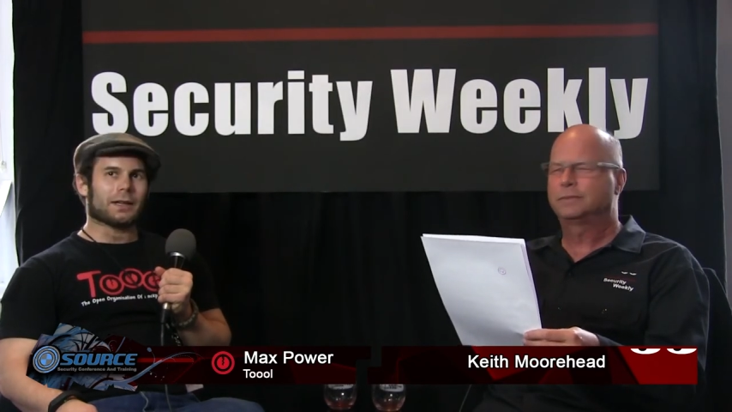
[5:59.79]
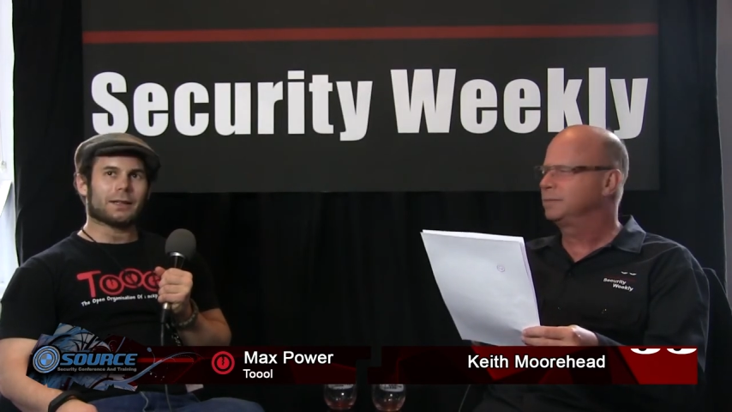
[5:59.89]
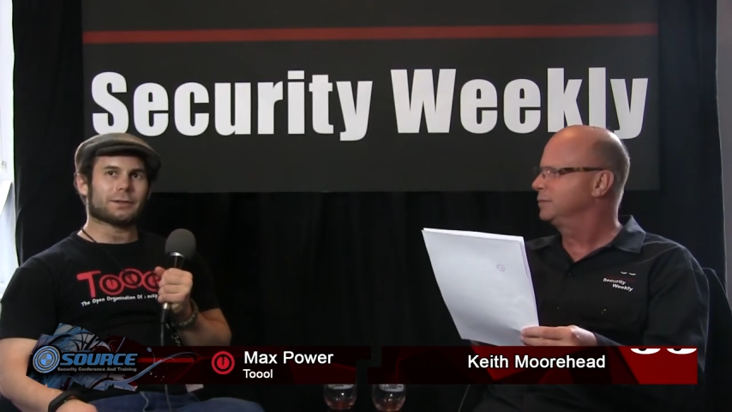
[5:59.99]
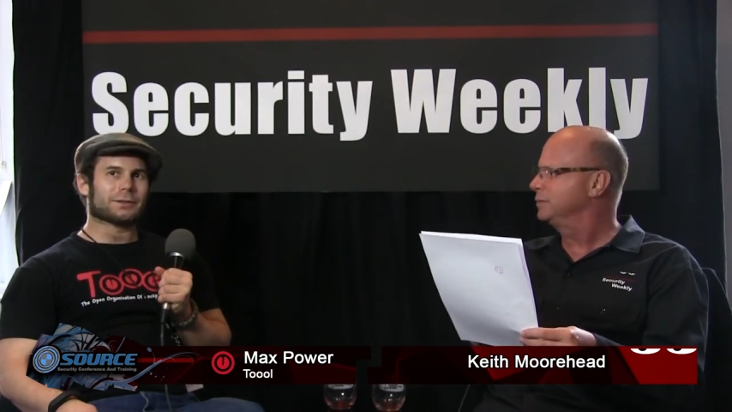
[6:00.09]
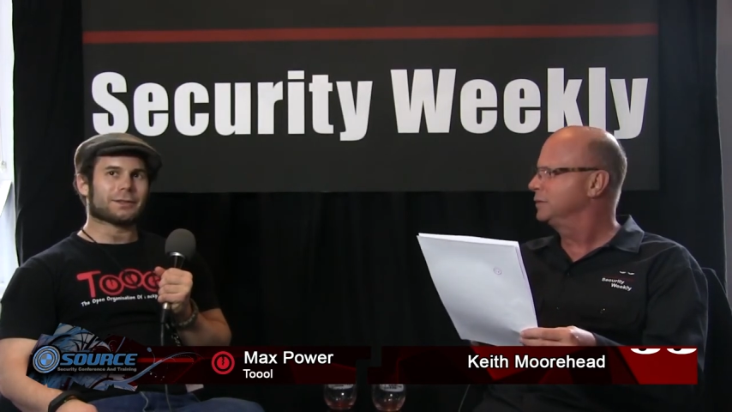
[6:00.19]

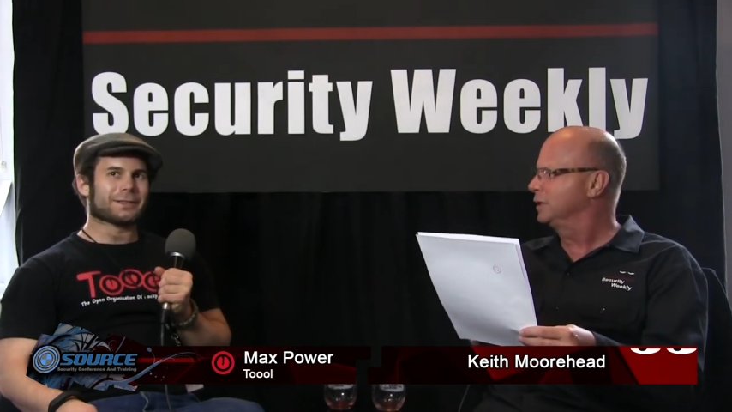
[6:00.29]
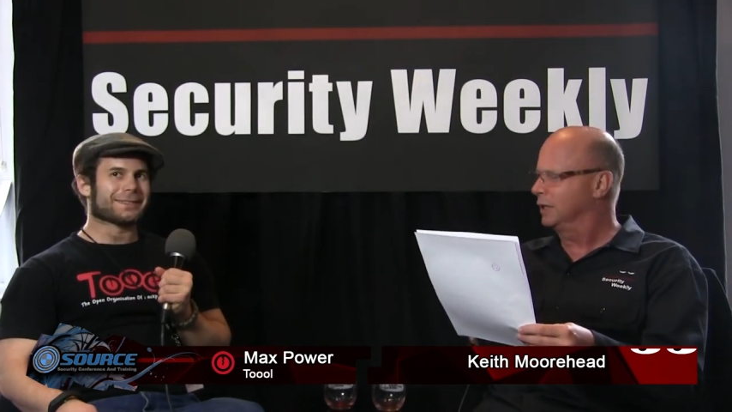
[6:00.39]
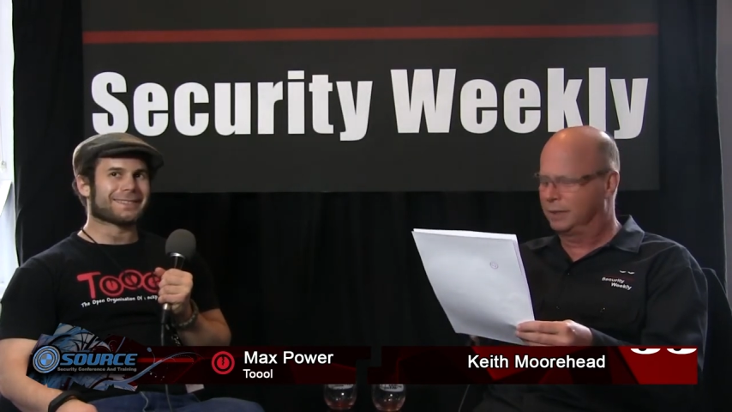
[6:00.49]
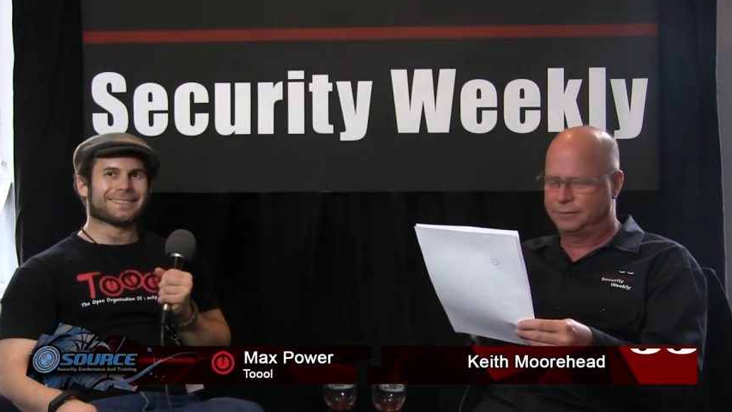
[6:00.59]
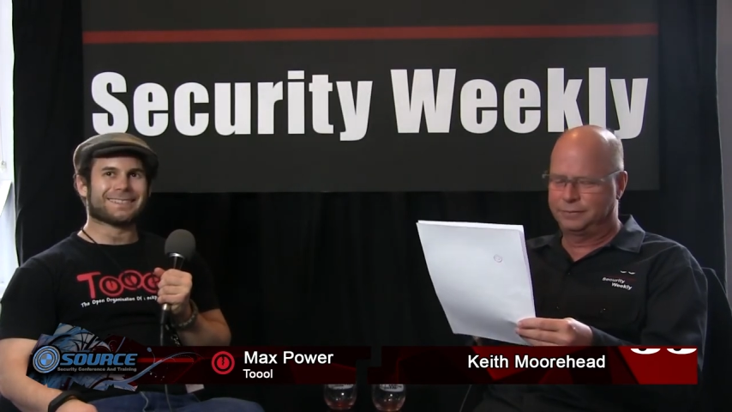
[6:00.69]
Speaker 1: kids. Yeah.
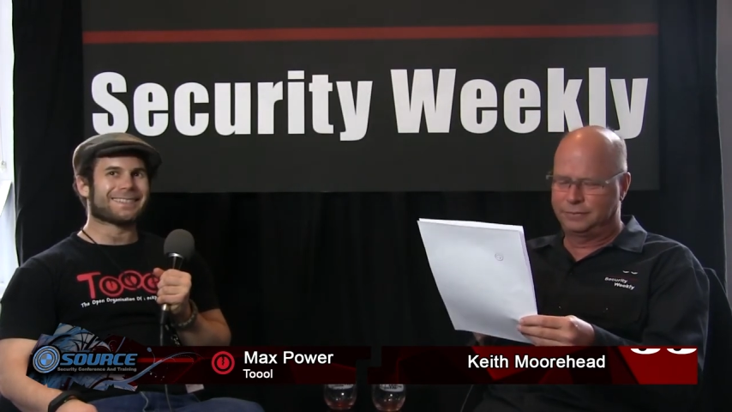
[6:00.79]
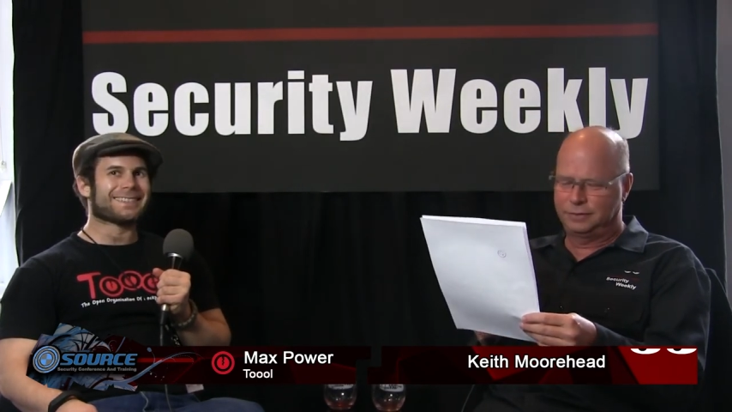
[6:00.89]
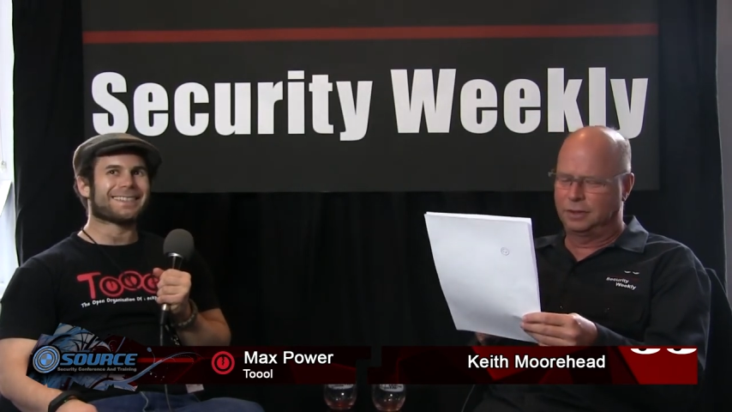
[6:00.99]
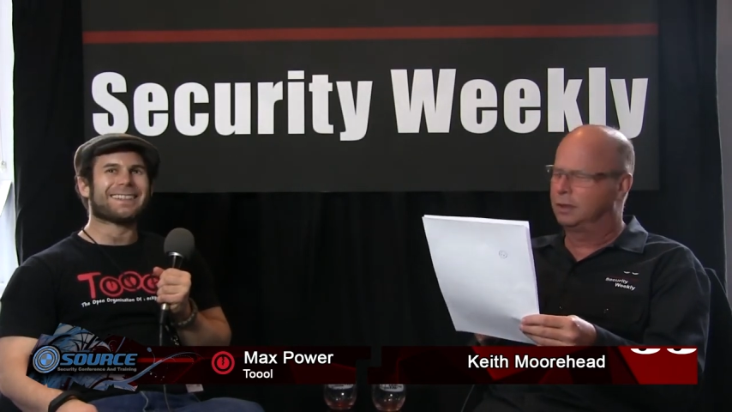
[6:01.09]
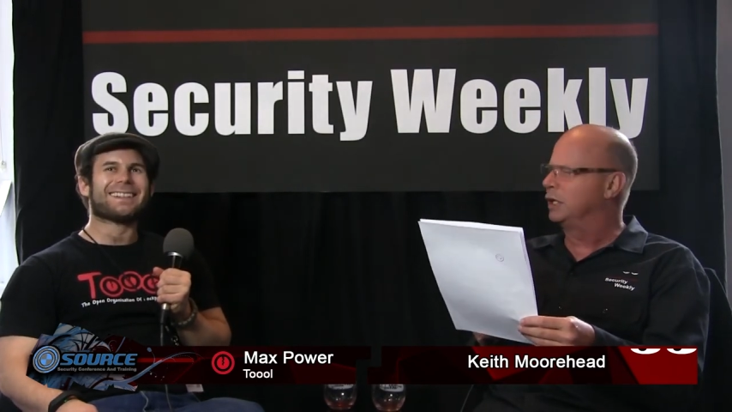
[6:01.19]

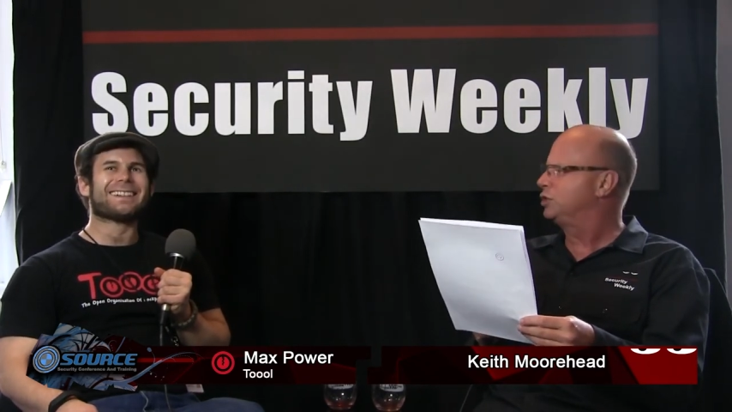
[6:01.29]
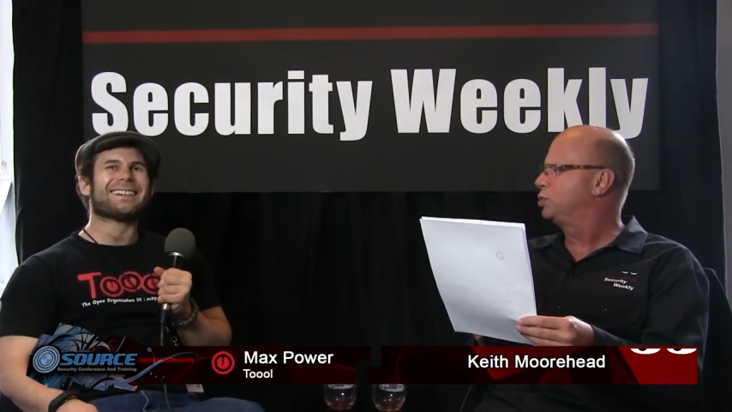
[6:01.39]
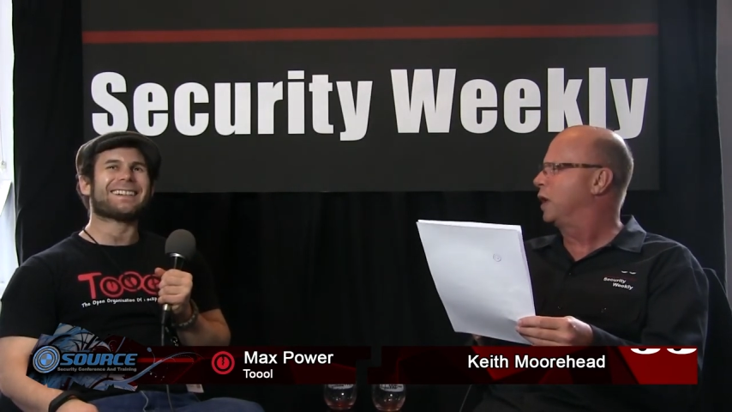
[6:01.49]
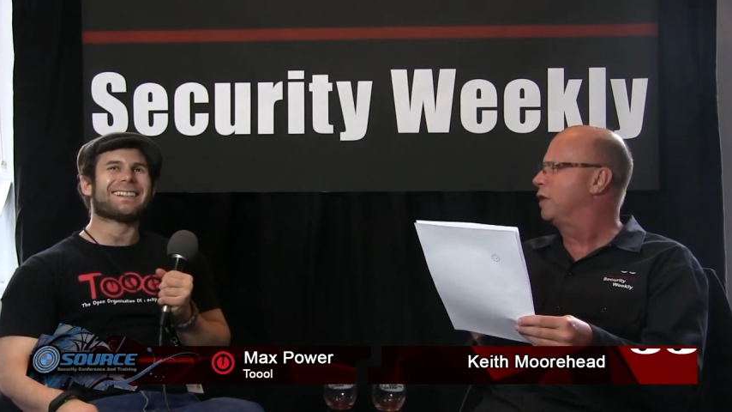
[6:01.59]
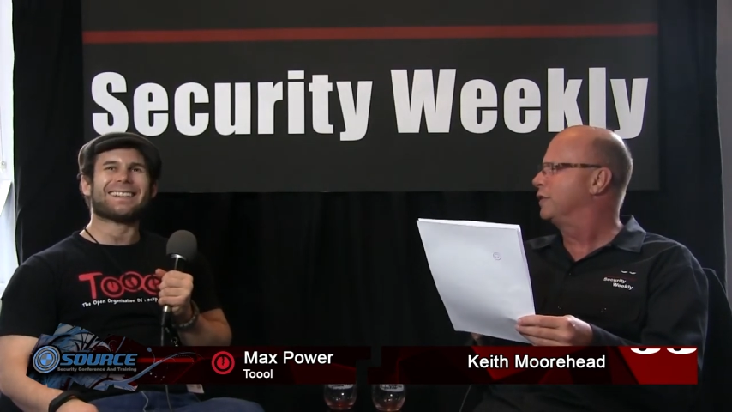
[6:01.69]
At least
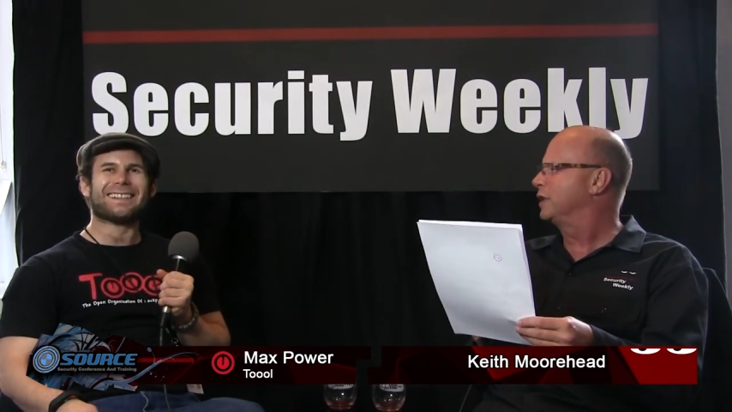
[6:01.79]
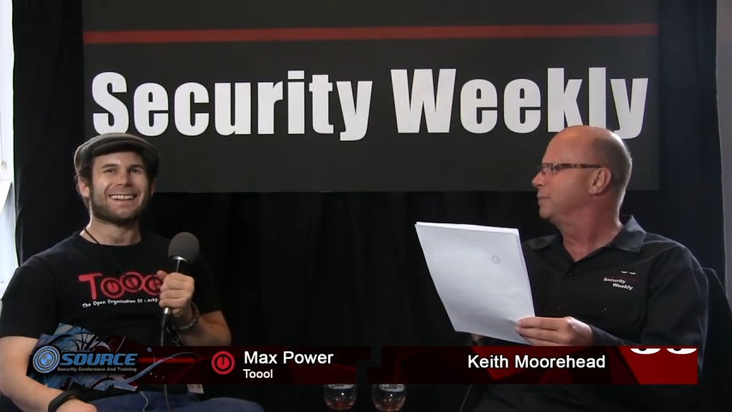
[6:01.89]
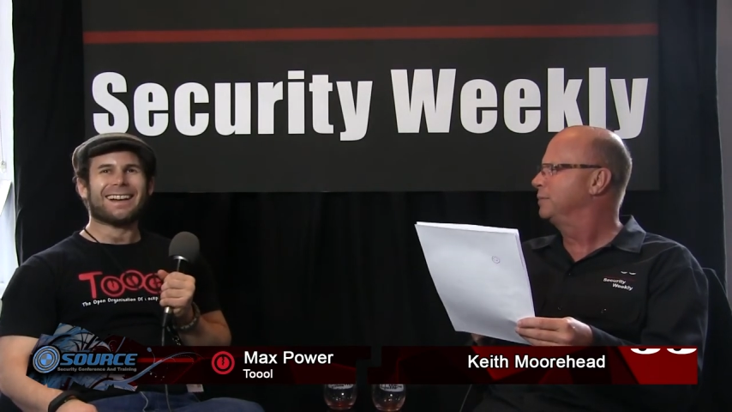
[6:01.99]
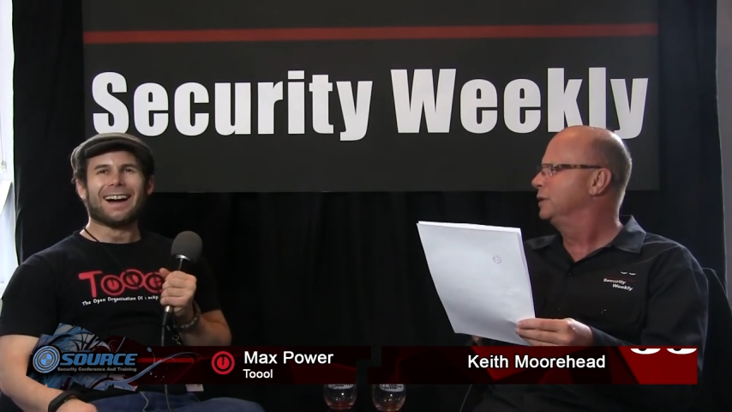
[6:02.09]
12 of them.